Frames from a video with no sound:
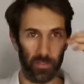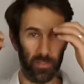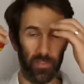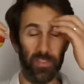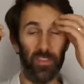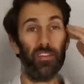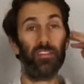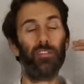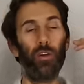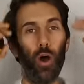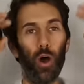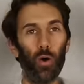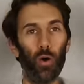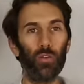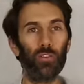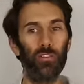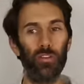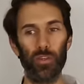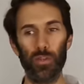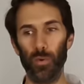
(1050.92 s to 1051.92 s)
This whole
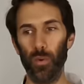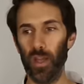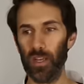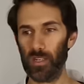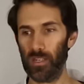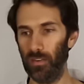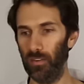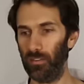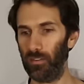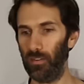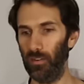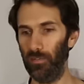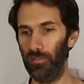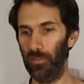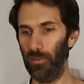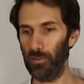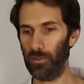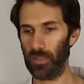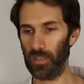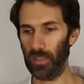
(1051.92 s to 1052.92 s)
situation is
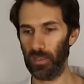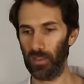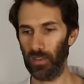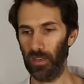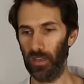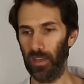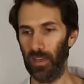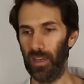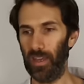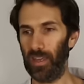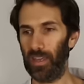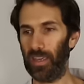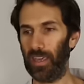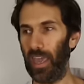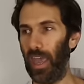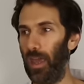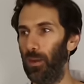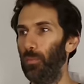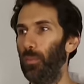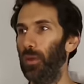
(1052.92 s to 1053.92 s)
confusing.
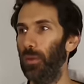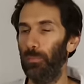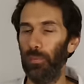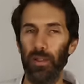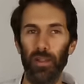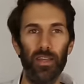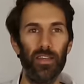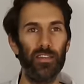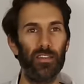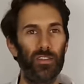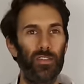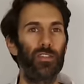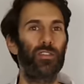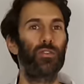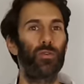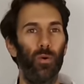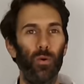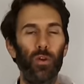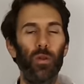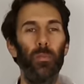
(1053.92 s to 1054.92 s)
Can we please
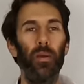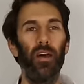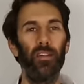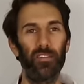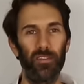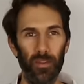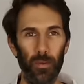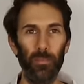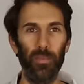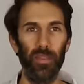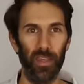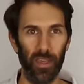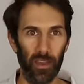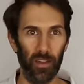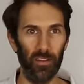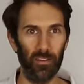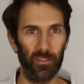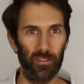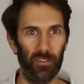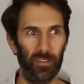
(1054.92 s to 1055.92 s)
just talk about something
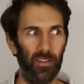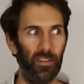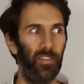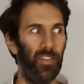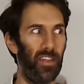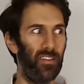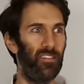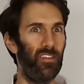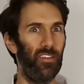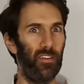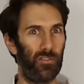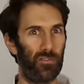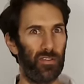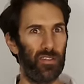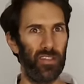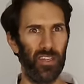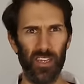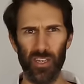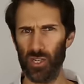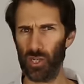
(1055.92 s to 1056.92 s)
else? that's
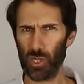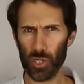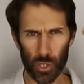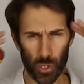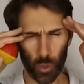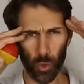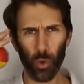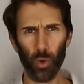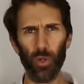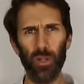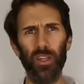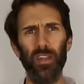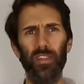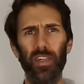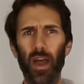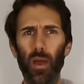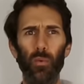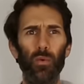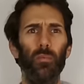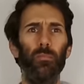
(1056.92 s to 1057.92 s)
interesting. Surely
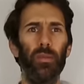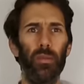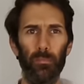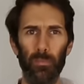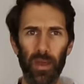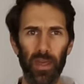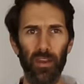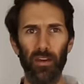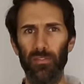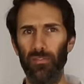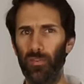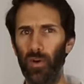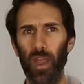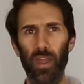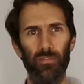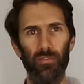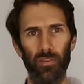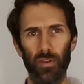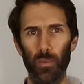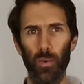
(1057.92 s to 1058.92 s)
that would be better for
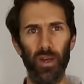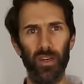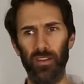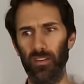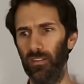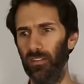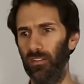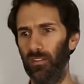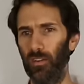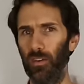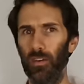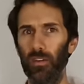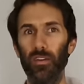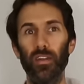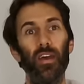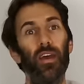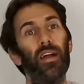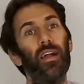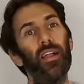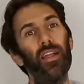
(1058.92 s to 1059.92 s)
everyone concerned.
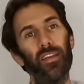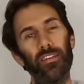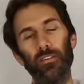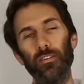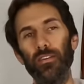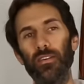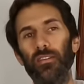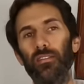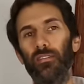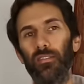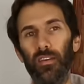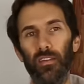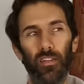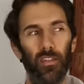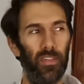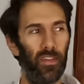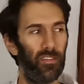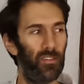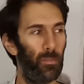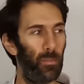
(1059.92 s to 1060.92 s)
So you can see
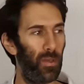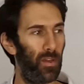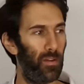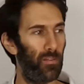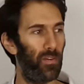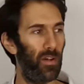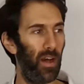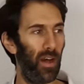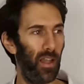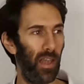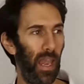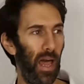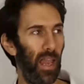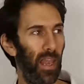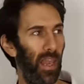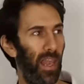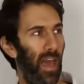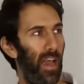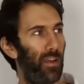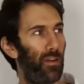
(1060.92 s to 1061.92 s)
that there's a bit of a, a
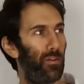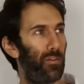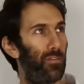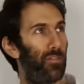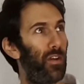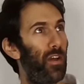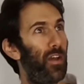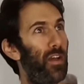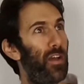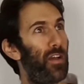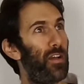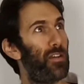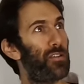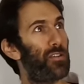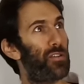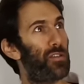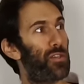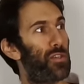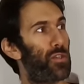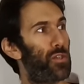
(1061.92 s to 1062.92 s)
lack of
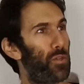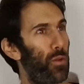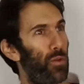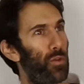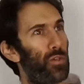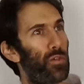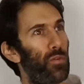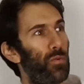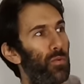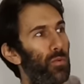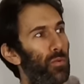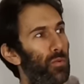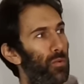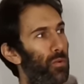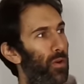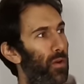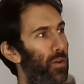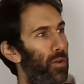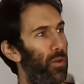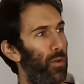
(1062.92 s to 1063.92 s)

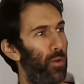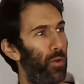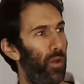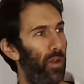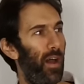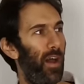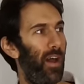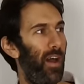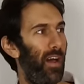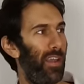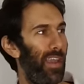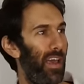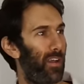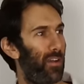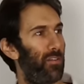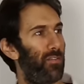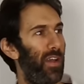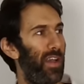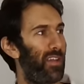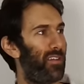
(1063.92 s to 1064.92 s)
social, uh, a
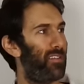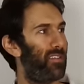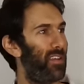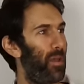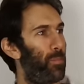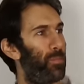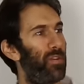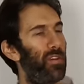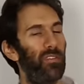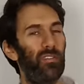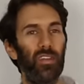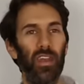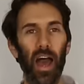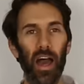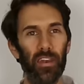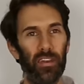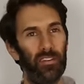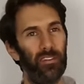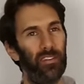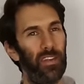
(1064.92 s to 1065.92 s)
lack of acceptance and
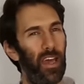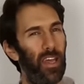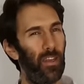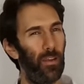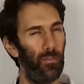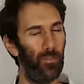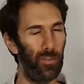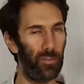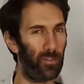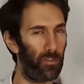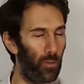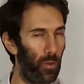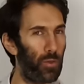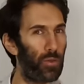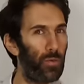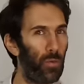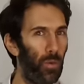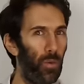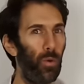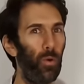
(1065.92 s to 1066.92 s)
understanding of the
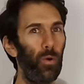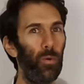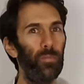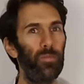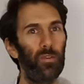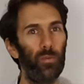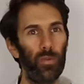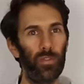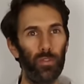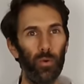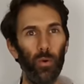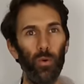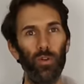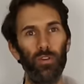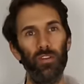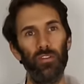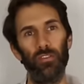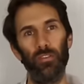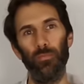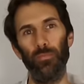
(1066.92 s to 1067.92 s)
social norms with the
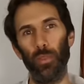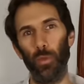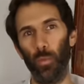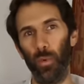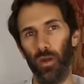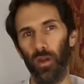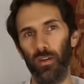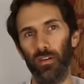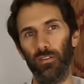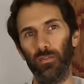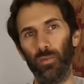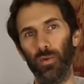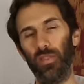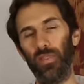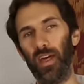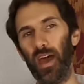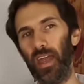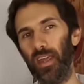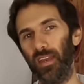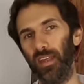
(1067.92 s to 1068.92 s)
autism, whereas with
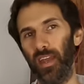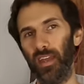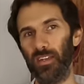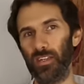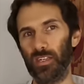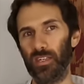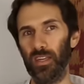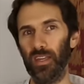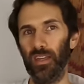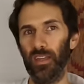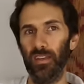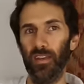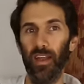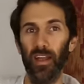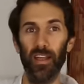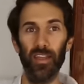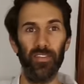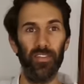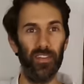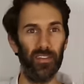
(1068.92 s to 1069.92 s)
the ADHD,
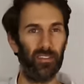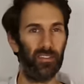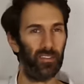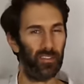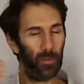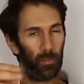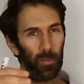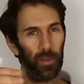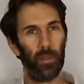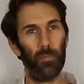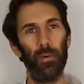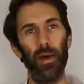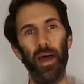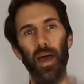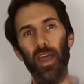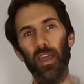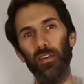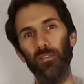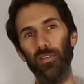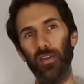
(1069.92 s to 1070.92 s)
the similar
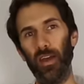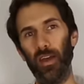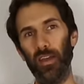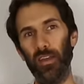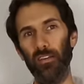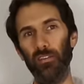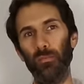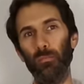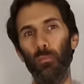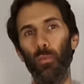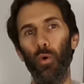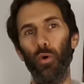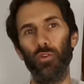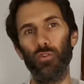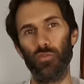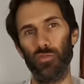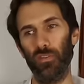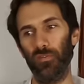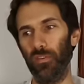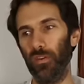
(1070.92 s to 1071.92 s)
behavior is more
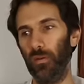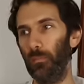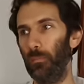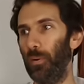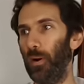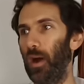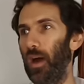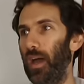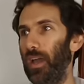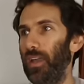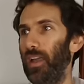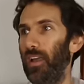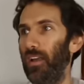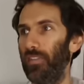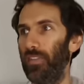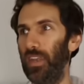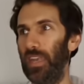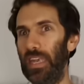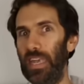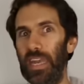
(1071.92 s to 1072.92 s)
driven by
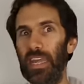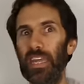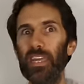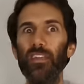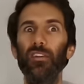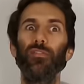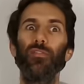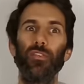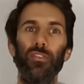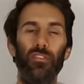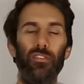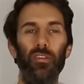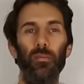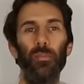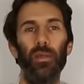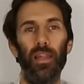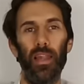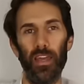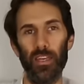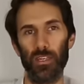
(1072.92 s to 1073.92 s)
the need for
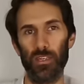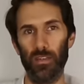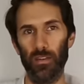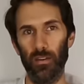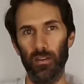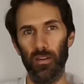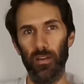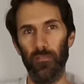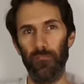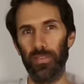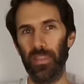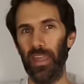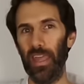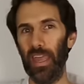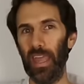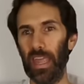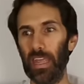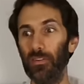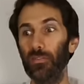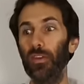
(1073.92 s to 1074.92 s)
stimulation,
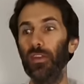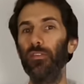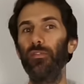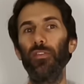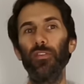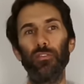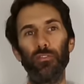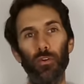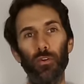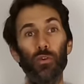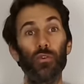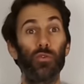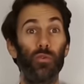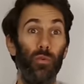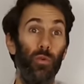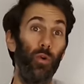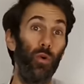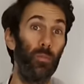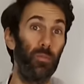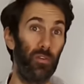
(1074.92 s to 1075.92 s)
even if the social
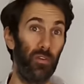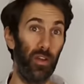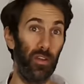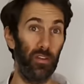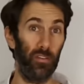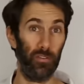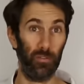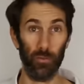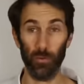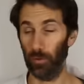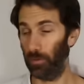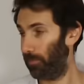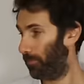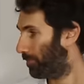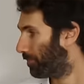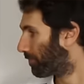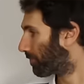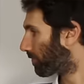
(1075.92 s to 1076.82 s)
norms are understood.